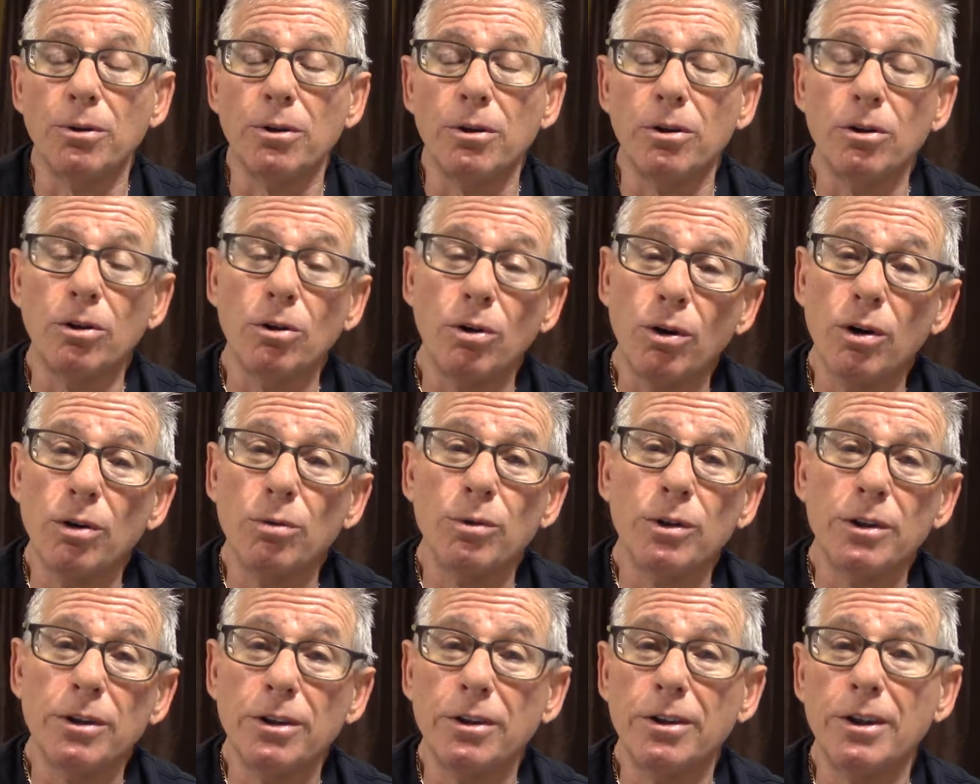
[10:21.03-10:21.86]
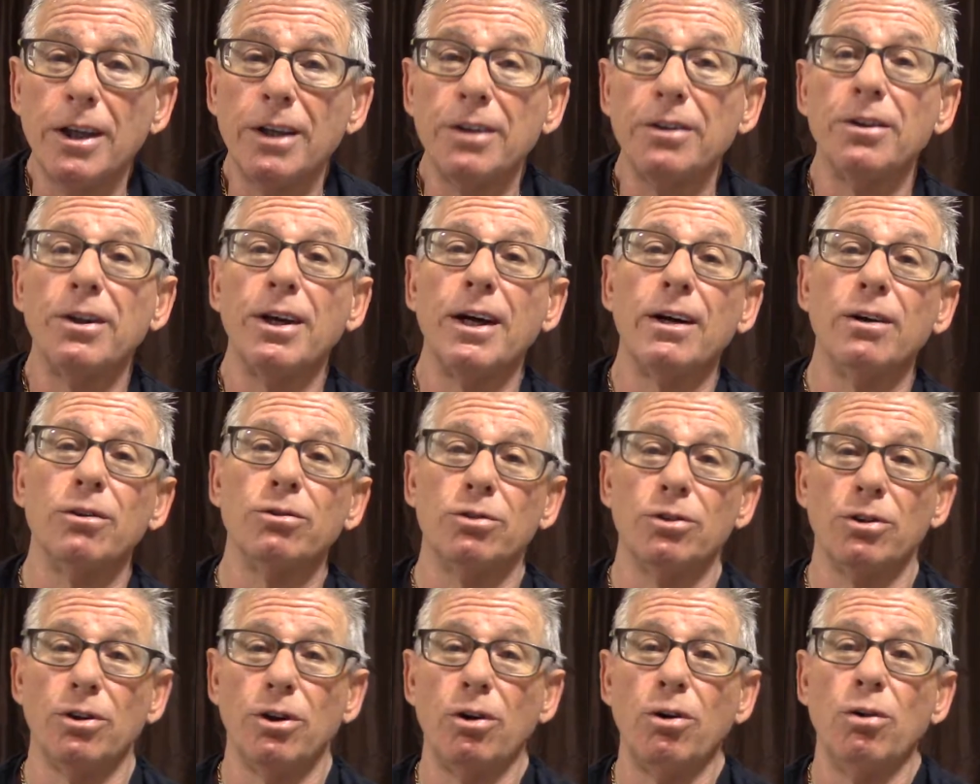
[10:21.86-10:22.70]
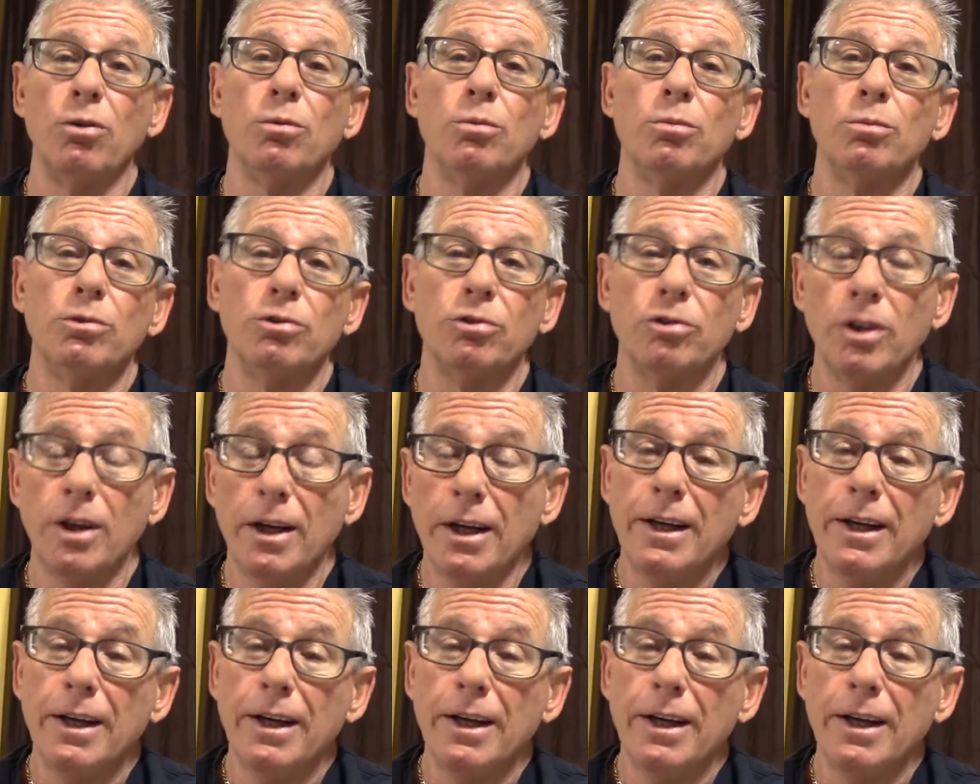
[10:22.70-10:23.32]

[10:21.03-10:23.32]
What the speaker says: Along with the 10,000 homes